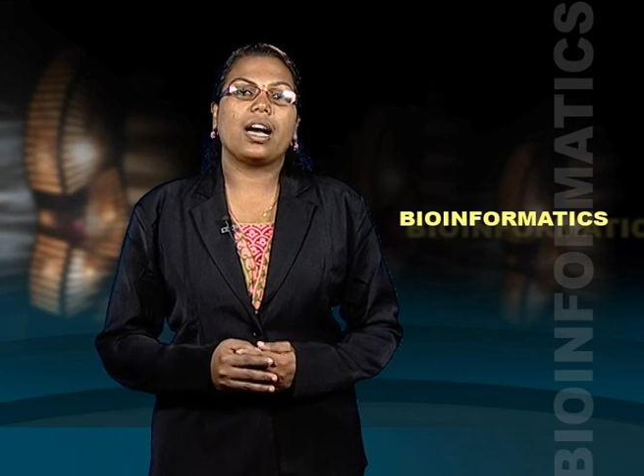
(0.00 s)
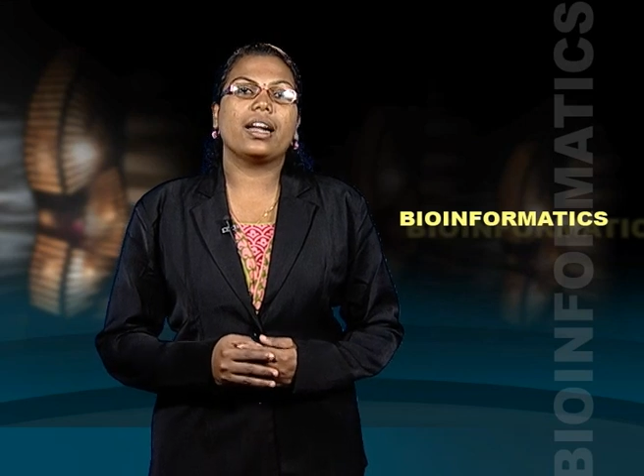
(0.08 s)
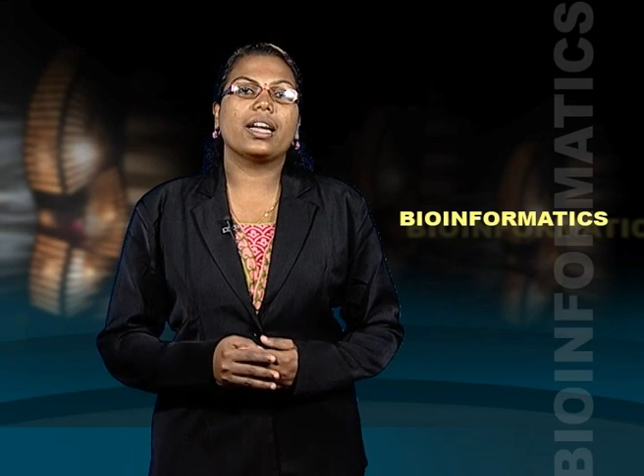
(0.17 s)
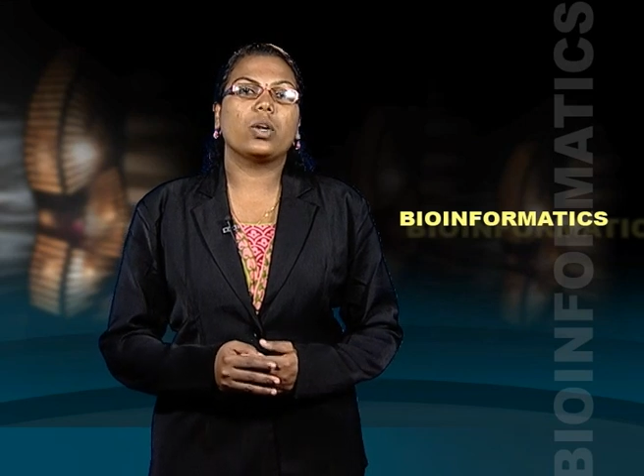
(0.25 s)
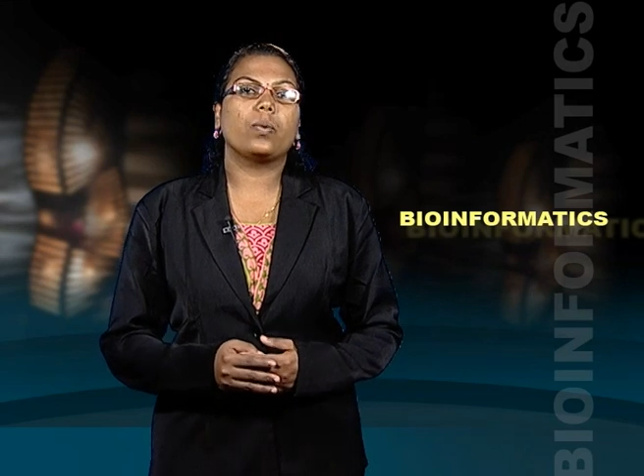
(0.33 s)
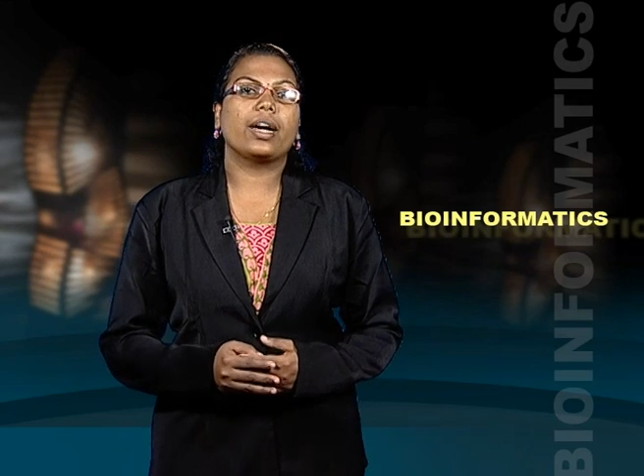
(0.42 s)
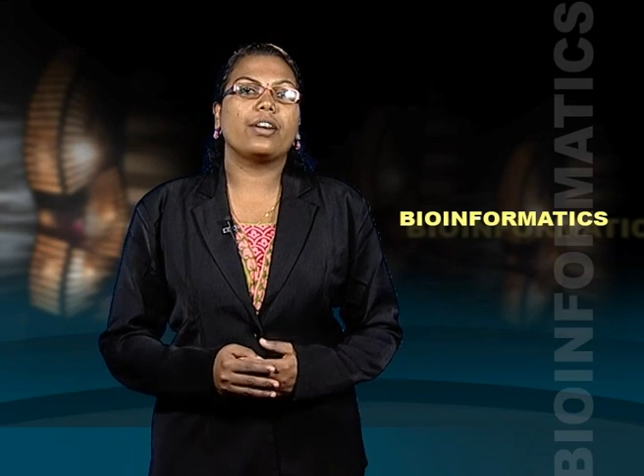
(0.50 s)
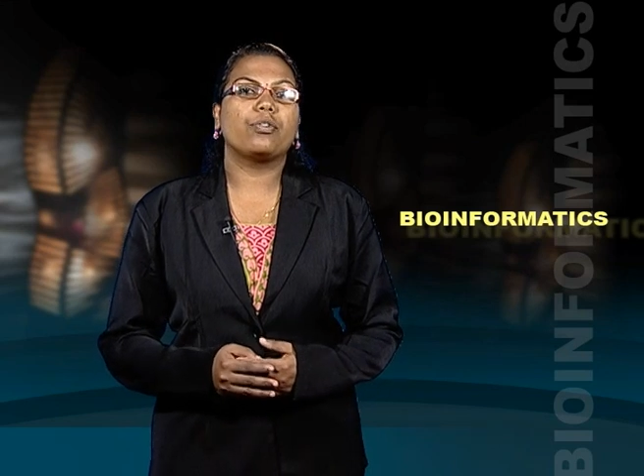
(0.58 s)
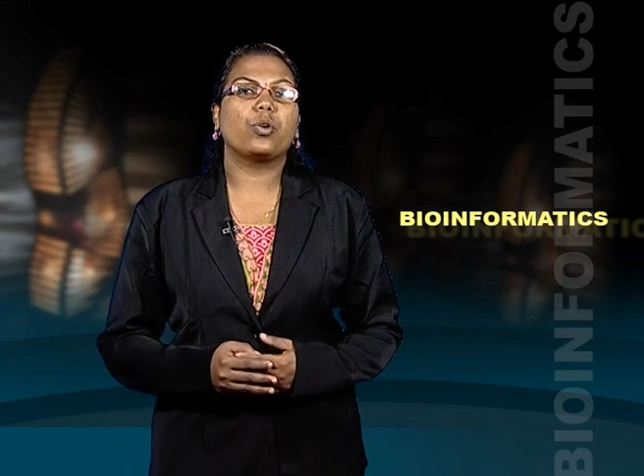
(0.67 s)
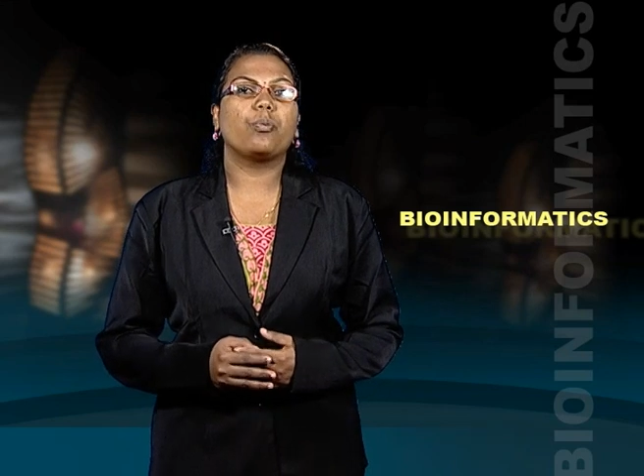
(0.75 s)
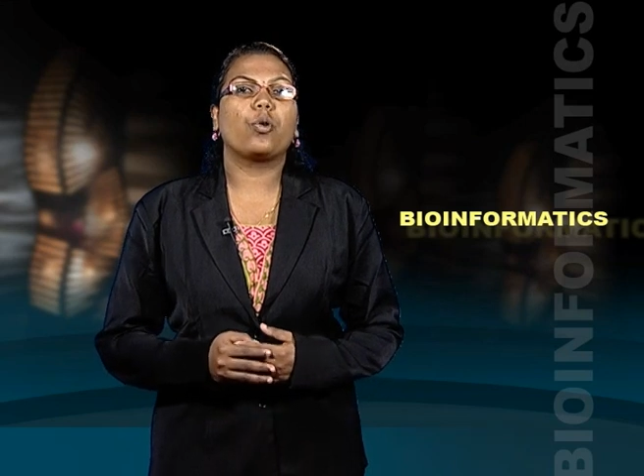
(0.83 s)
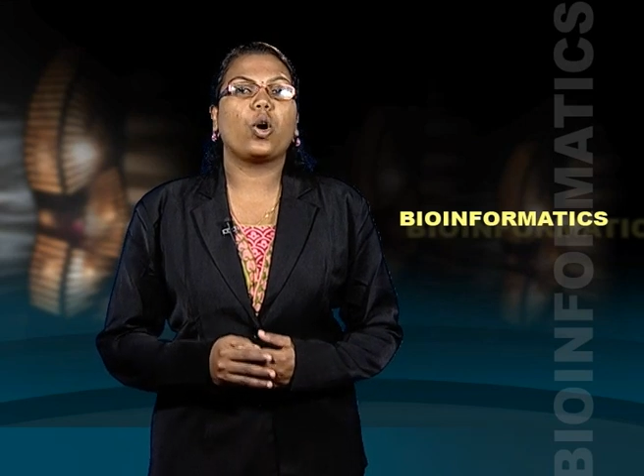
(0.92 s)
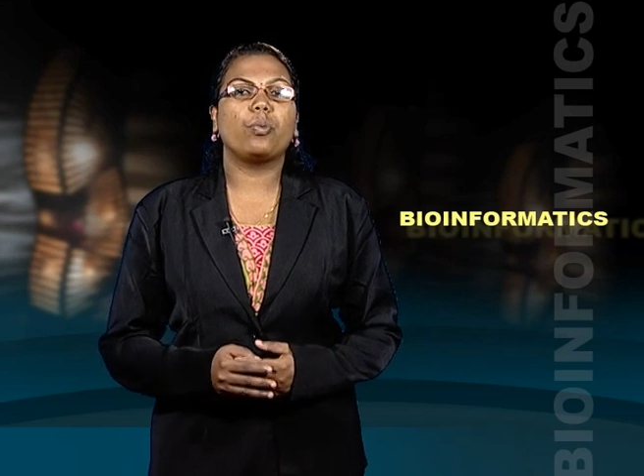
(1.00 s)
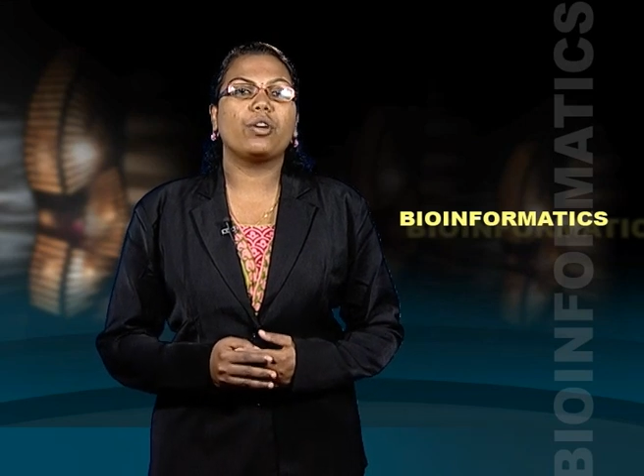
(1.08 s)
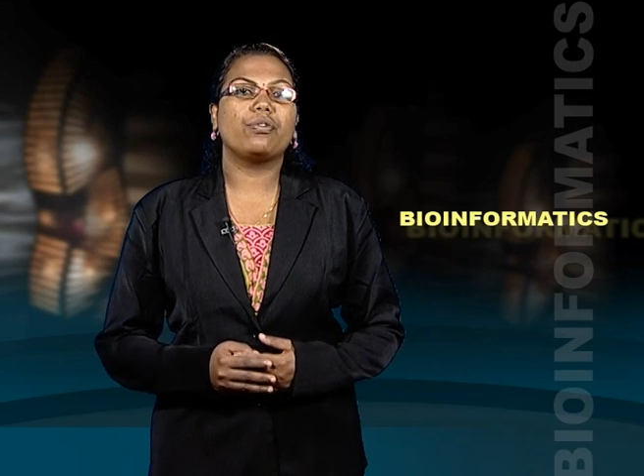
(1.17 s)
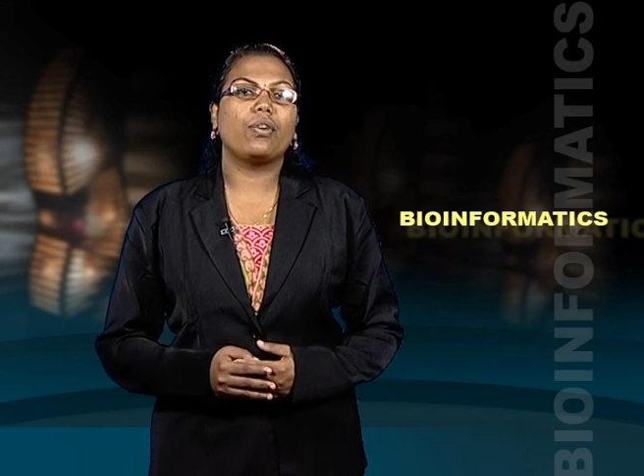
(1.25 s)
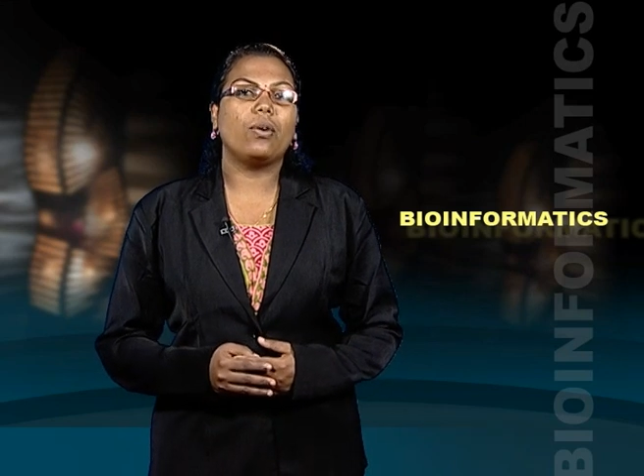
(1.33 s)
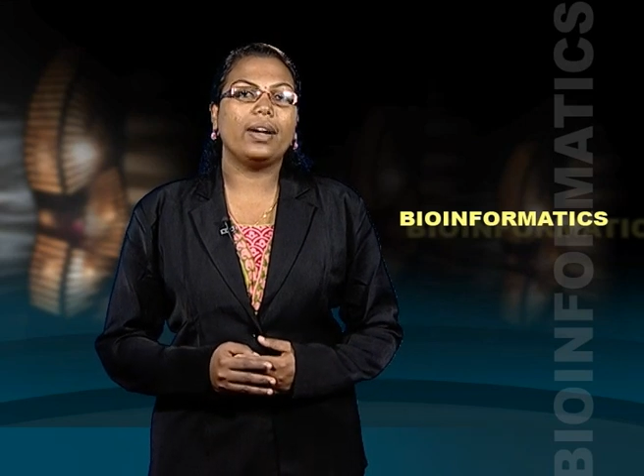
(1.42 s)
are required for proper
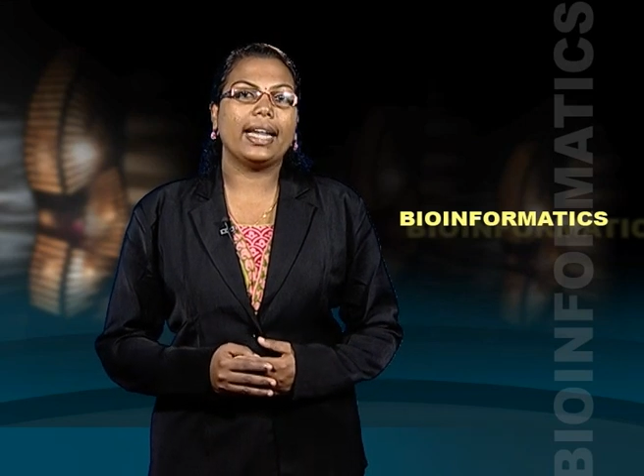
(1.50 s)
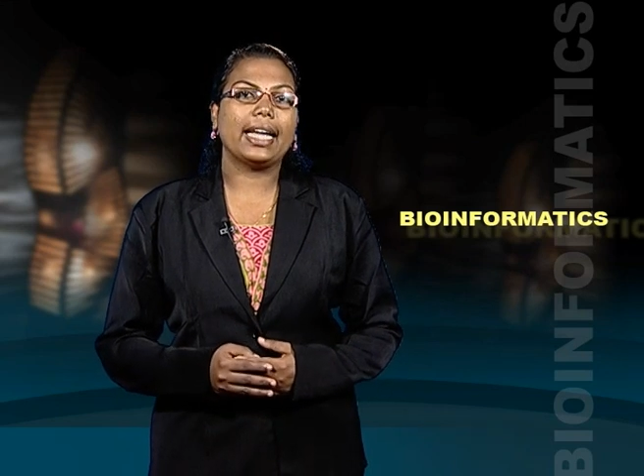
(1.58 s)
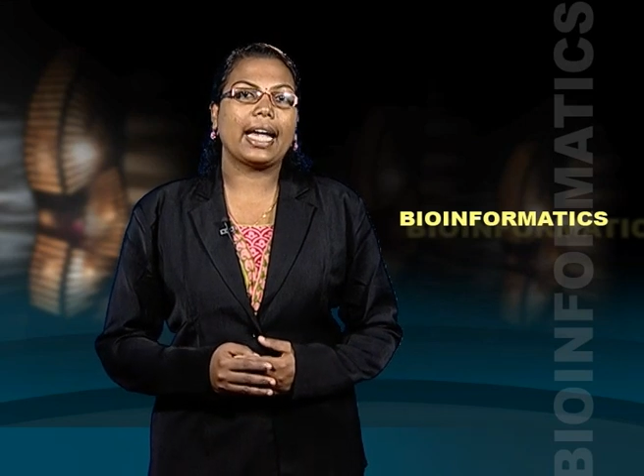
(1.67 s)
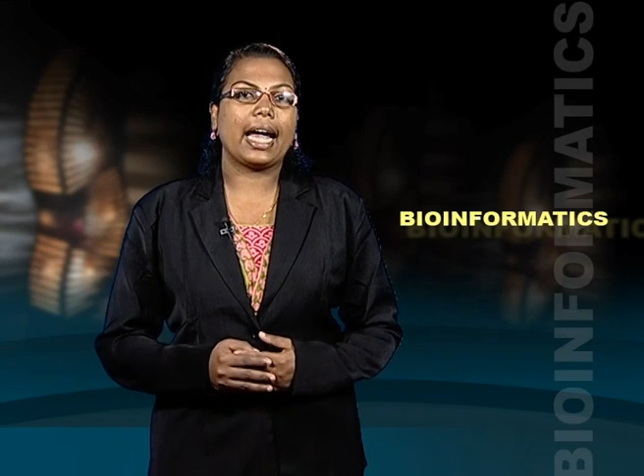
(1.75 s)
folding